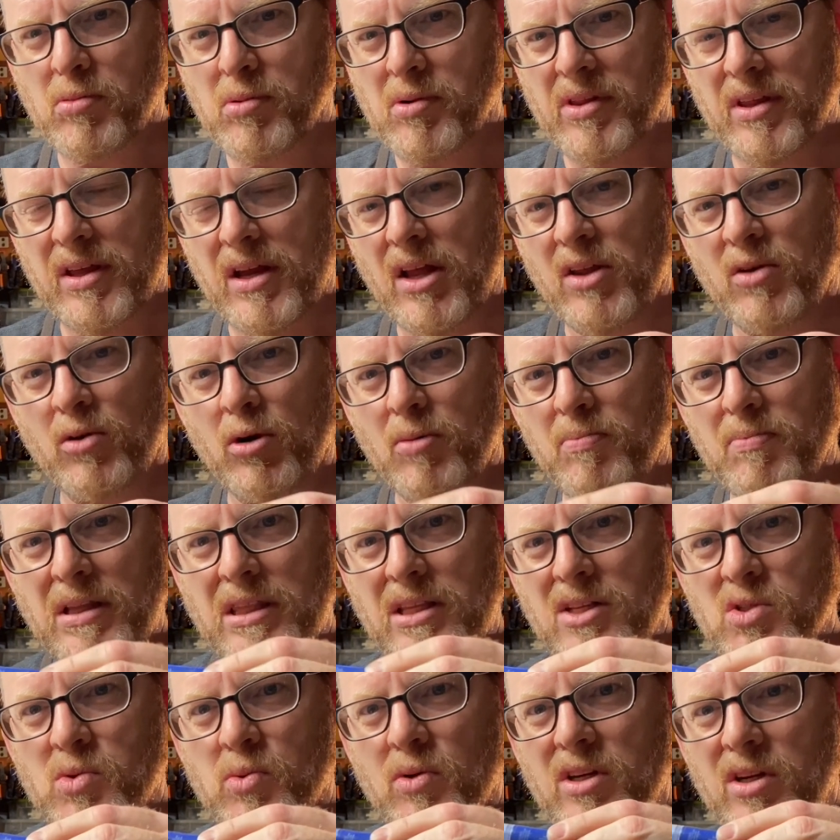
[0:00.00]
than the other one, but
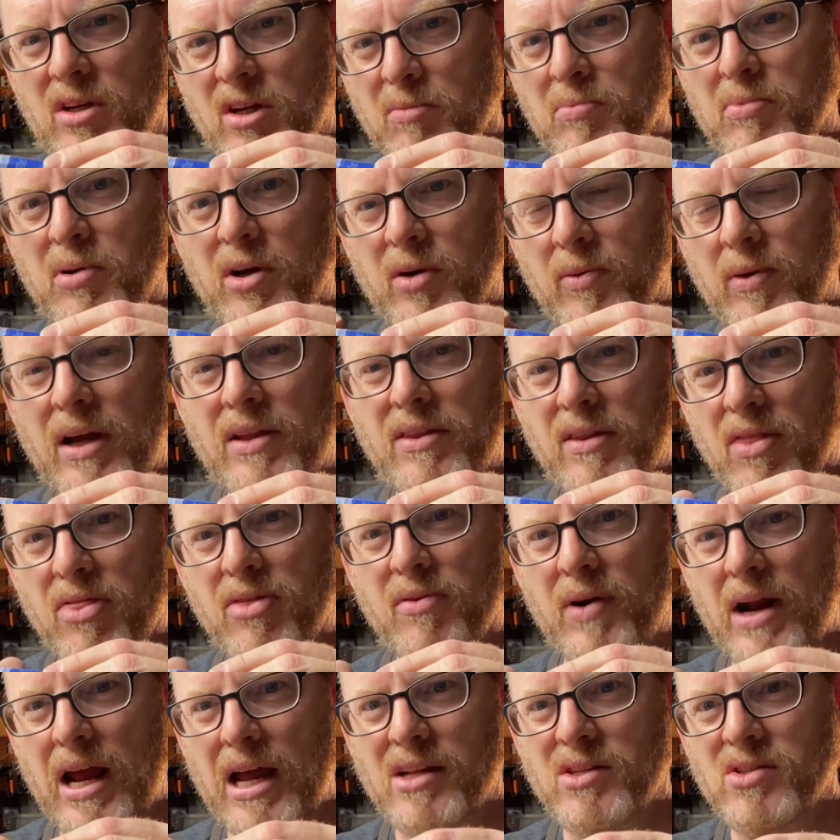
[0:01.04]
this one you can put around the
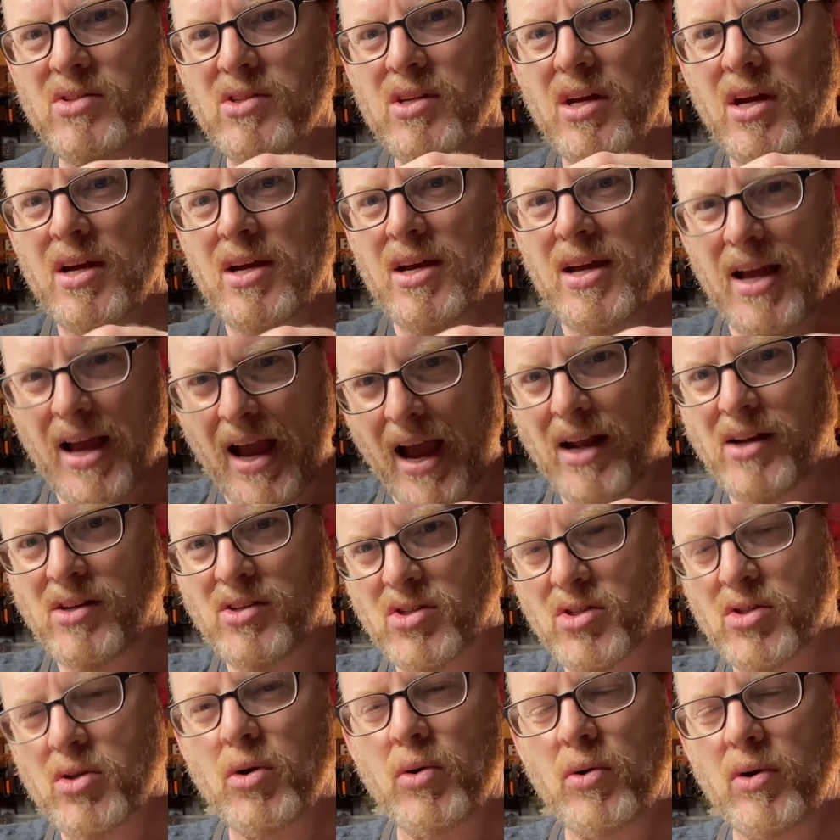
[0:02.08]
threads and
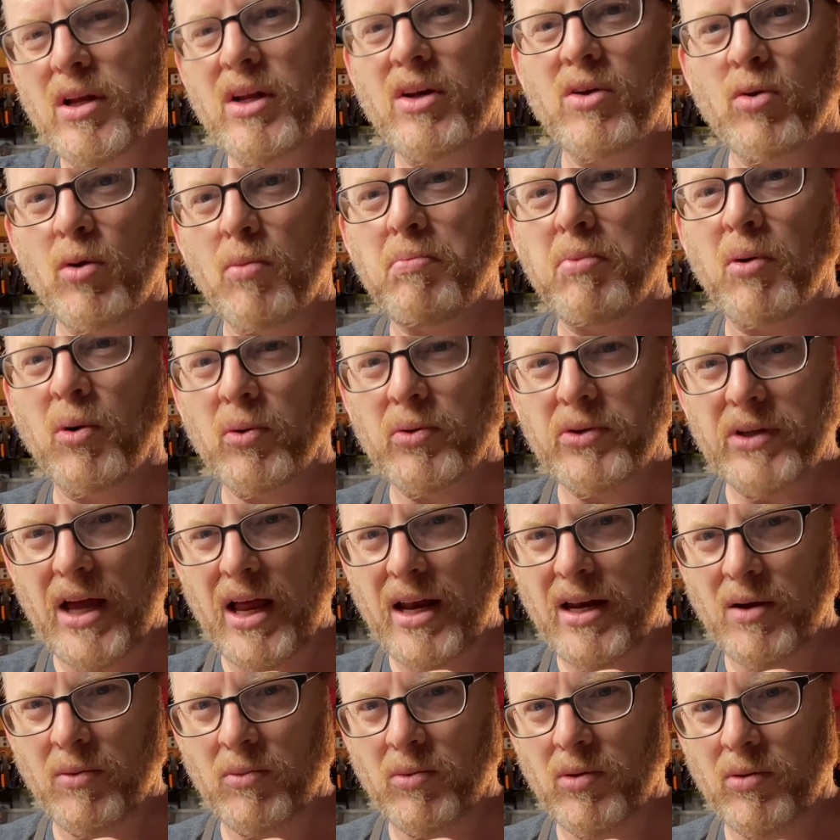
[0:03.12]
screw it into a bolt,
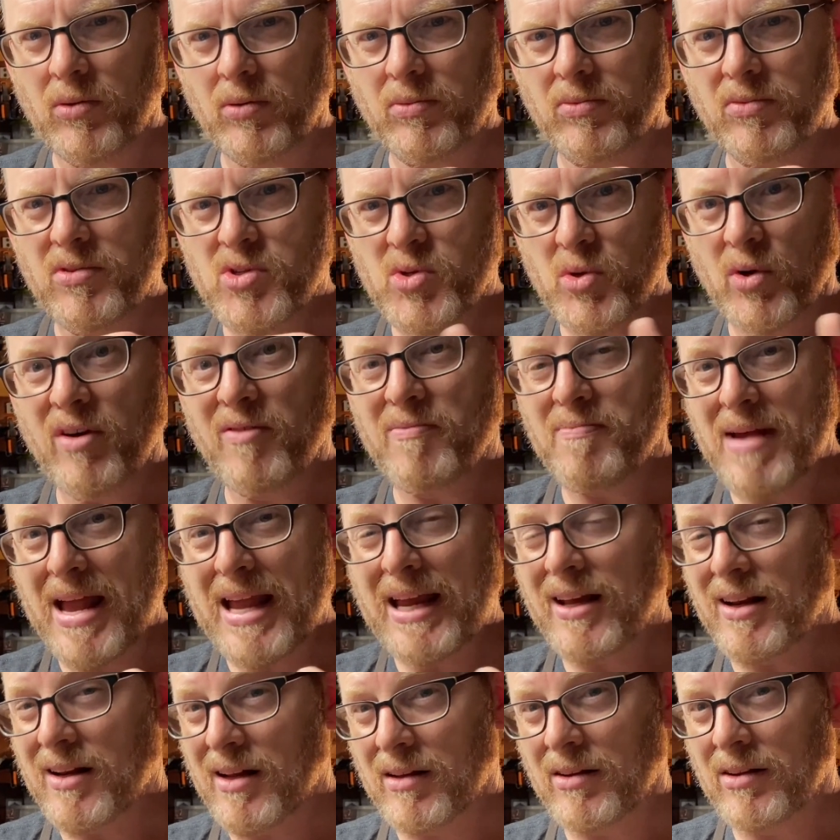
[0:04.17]
and it will sort of
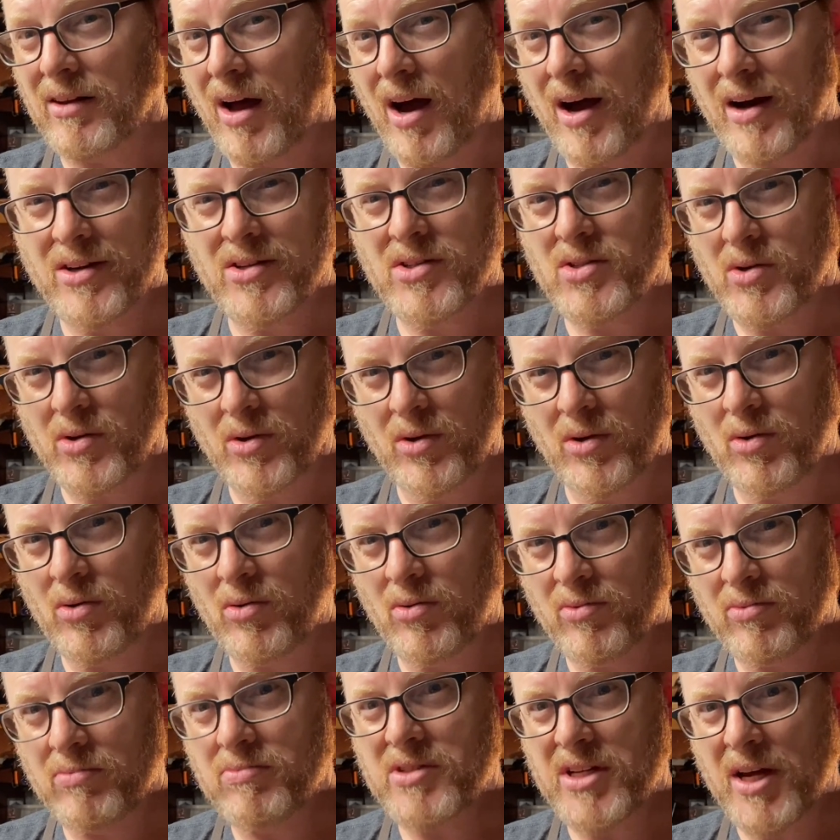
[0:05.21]
make it a lock screw
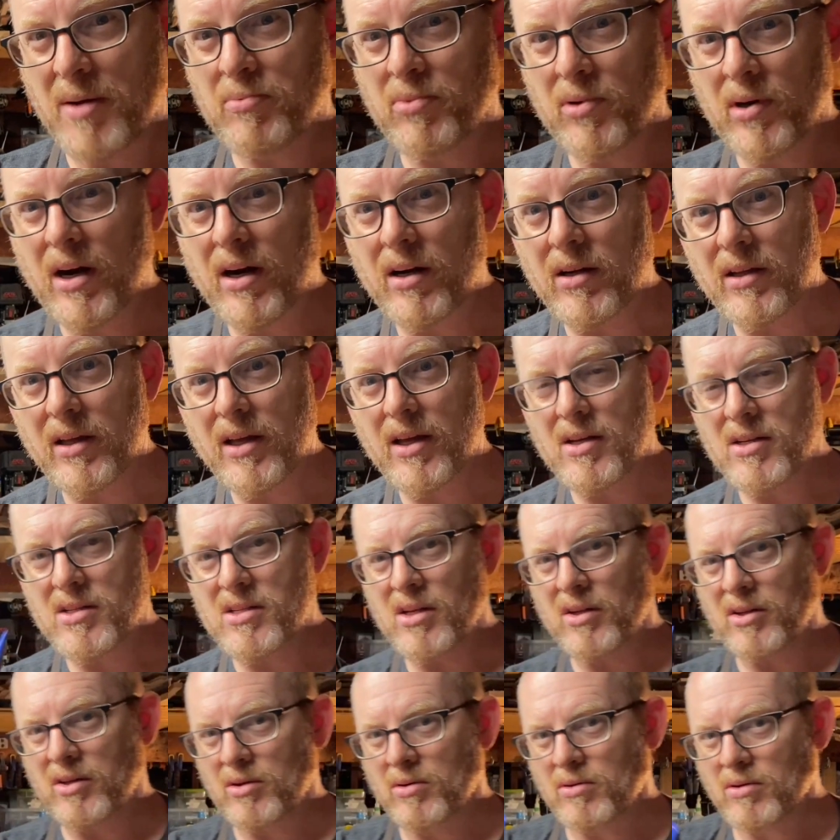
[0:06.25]
temporarily until
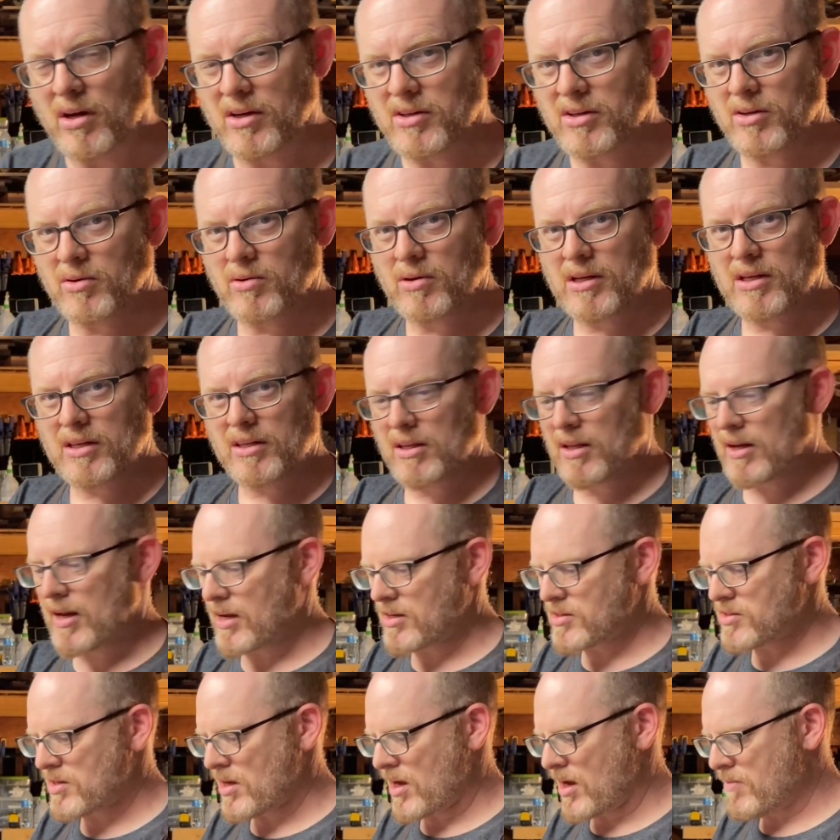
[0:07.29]
you undo it the
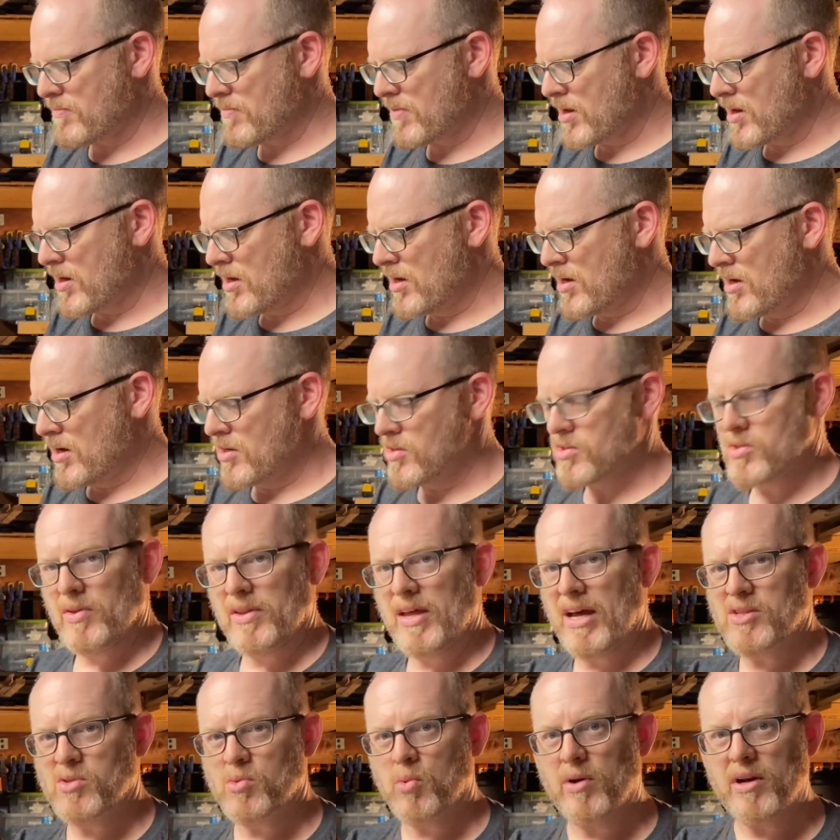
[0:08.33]
next time. So
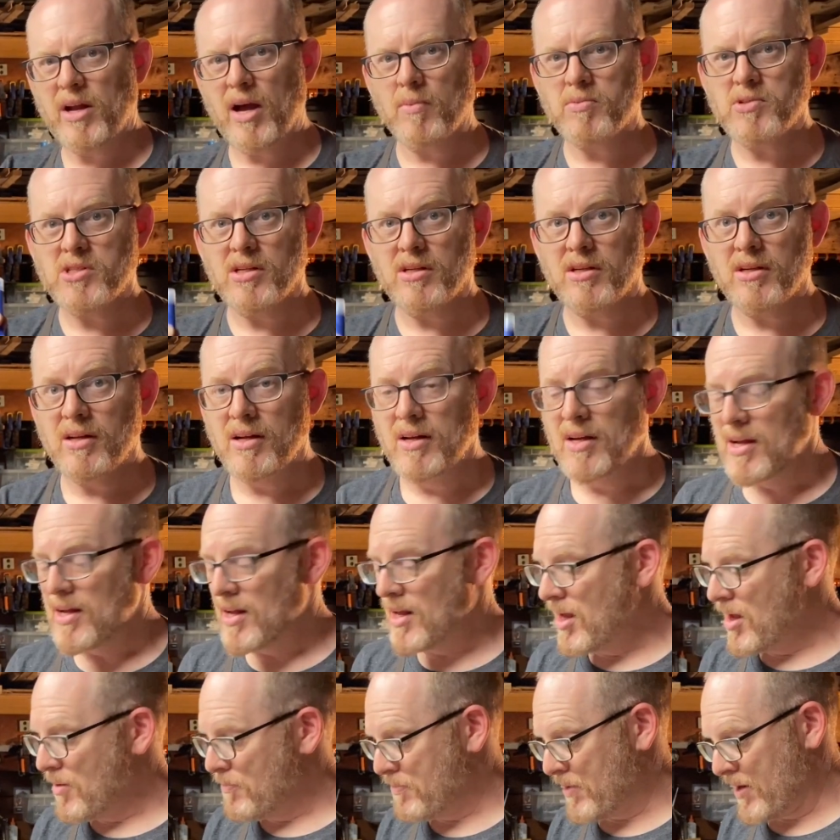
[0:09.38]
that's one option.
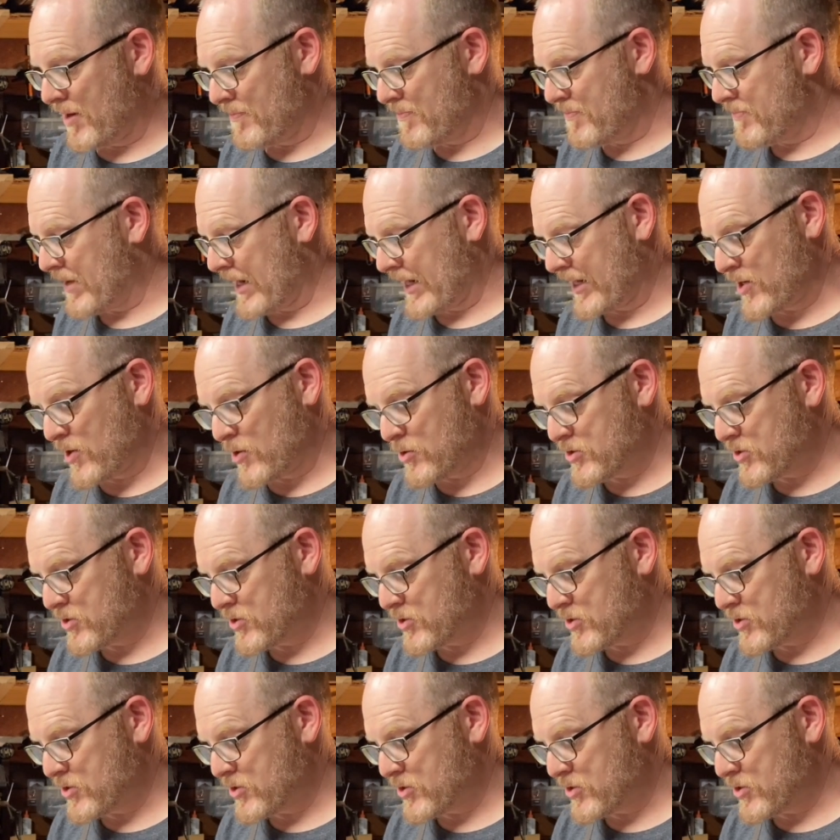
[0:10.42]
But my go-to